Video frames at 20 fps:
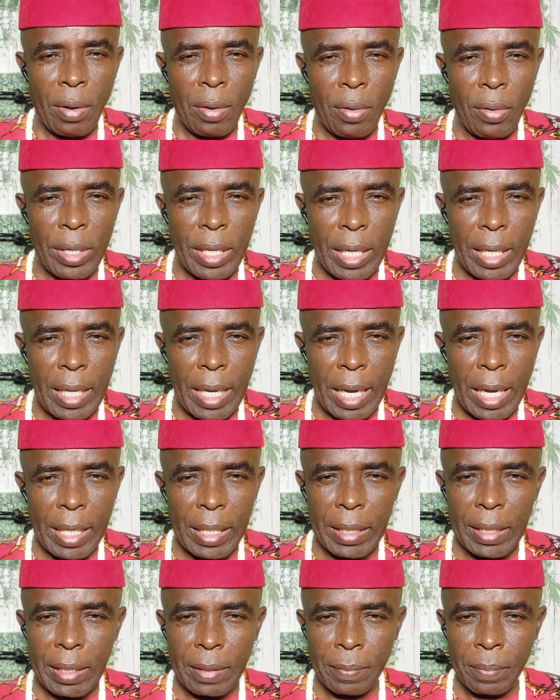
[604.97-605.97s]
Okay,
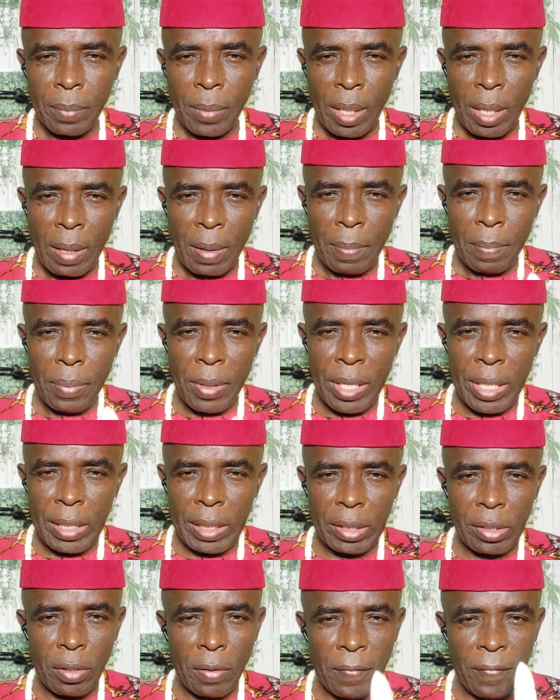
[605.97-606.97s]
guys,
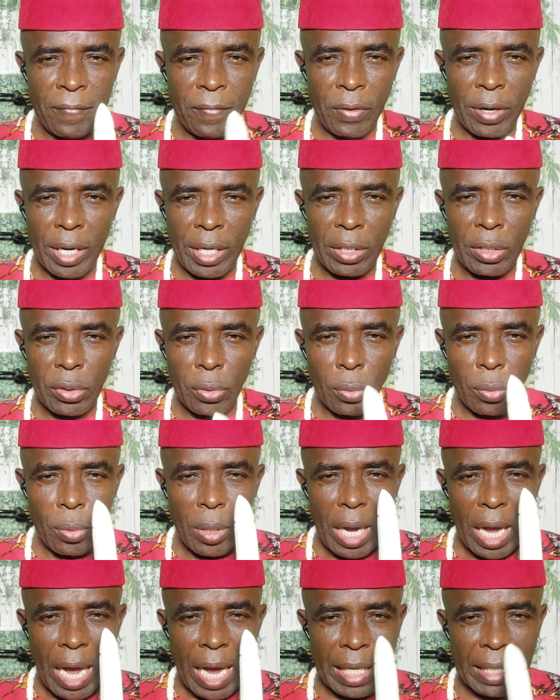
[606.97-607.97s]
please don't forget to
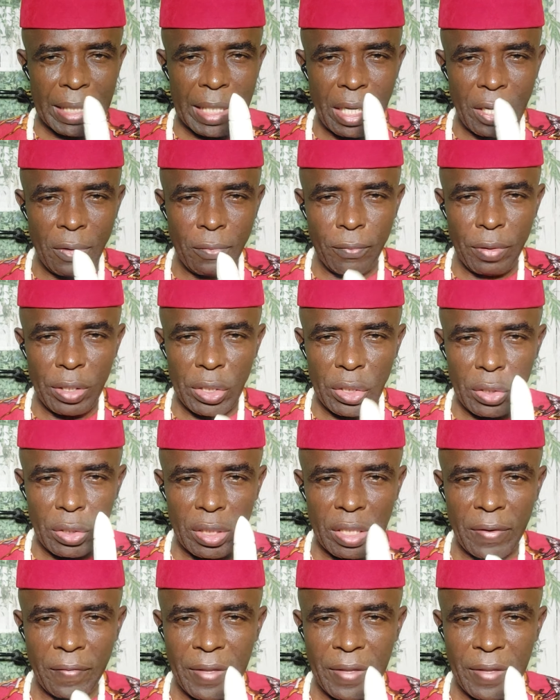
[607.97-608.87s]
ask any questions.